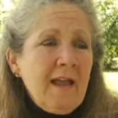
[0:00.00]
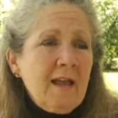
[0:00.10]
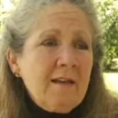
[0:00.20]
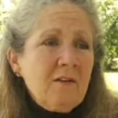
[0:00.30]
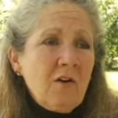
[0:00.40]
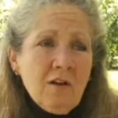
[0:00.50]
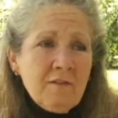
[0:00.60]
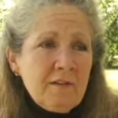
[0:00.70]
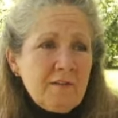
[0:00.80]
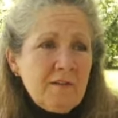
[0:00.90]
And all
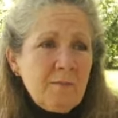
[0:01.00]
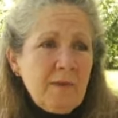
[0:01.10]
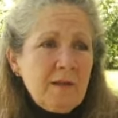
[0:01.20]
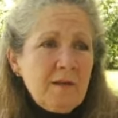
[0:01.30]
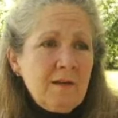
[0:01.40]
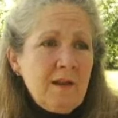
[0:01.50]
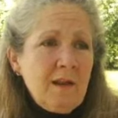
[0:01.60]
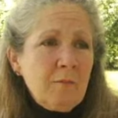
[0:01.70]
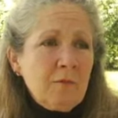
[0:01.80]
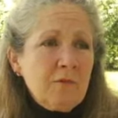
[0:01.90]
of this has been
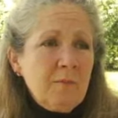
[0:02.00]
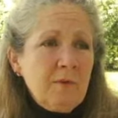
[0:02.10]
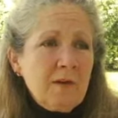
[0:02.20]
able to